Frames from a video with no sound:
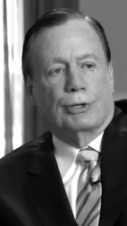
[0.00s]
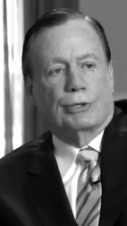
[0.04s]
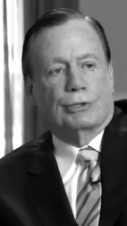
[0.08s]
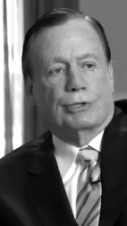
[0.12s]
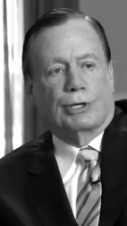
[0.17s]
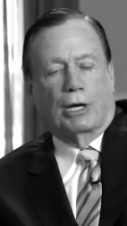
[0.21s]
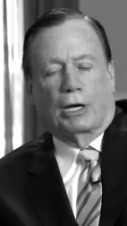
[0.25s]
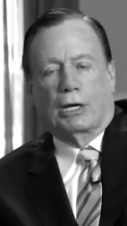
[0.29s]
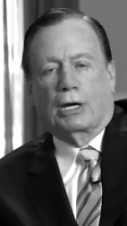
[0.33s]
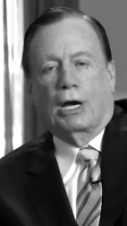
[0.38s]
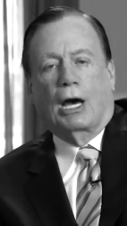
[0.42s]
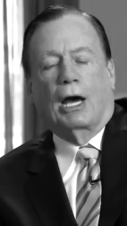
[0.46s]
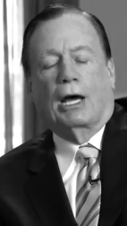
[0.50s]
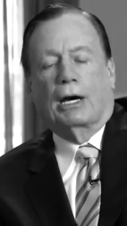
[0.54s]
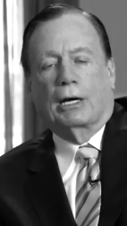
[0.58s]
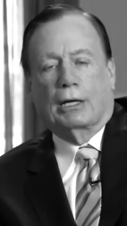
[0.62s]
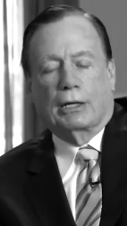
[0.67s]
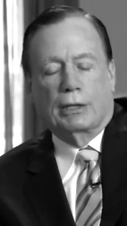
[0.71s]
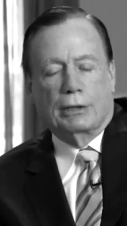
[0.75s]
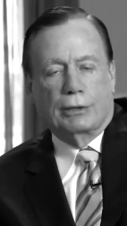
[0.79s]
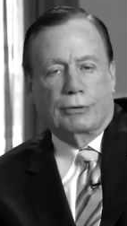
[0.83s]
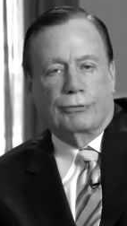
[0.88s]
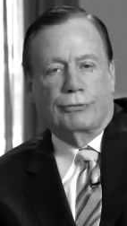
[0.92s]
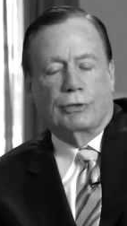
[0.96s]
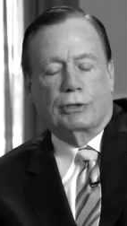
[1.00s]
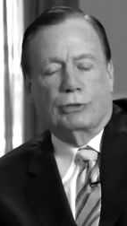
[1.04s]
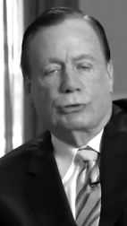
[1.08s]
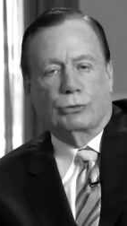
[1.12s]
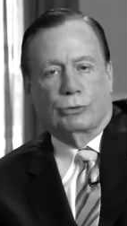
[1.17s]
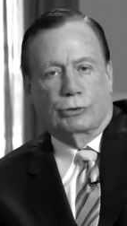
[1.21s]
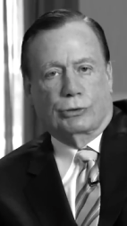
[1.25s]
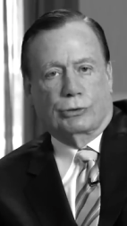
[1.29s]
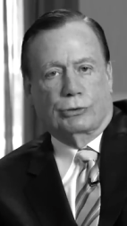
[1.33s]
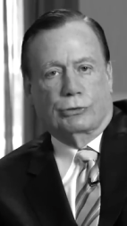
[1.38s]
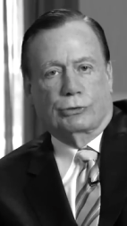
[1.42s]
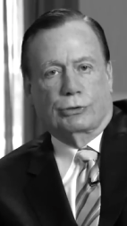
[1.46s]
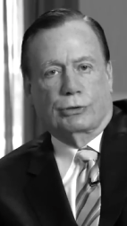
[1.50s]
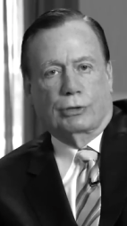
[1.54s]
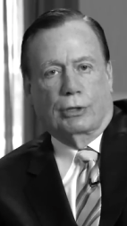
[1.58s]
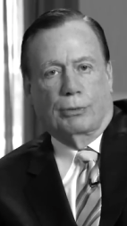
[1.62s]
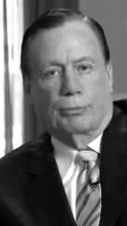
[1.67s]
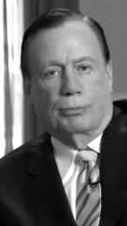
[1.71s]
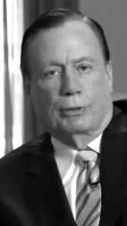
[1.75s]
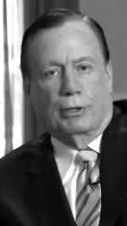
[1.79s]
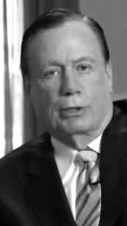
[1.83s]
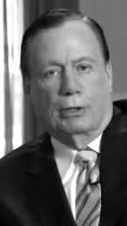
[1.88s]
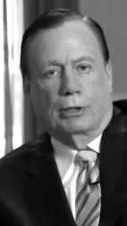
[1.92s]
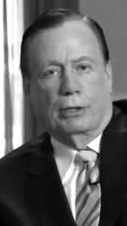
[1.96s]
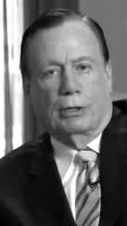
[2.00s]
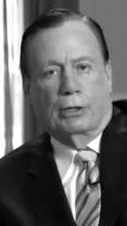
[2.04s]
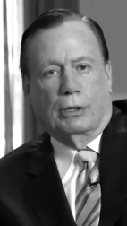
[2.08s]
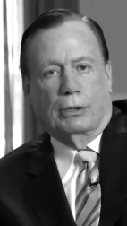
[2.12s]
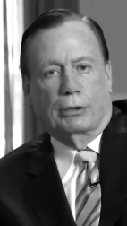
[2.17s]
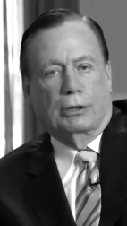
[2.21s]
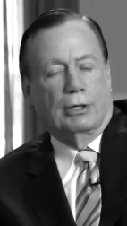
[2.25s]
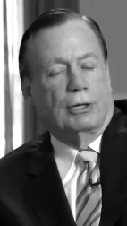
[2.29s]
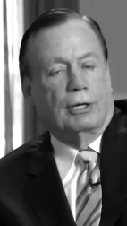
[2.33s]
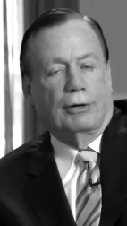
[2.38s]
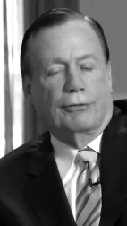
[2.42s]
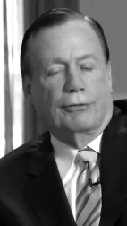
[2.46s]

psychotic individuals or something, they're